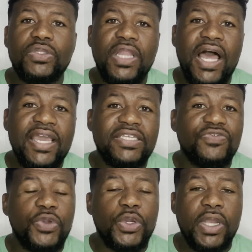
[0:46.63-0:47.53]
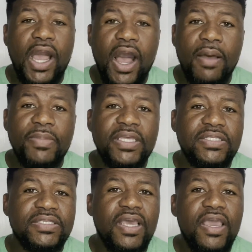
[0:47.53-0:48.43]
likes, for your
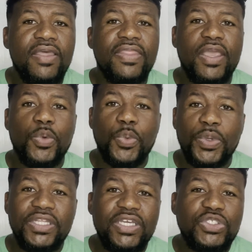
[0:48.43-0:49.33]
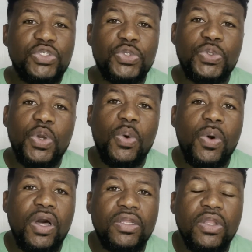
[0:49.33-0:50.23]
comments. They really do
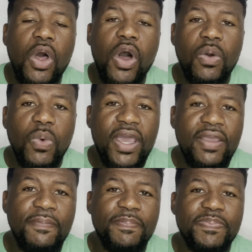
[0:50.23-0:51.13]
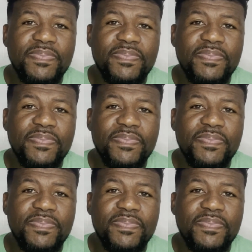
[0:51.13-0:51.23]
go a long way.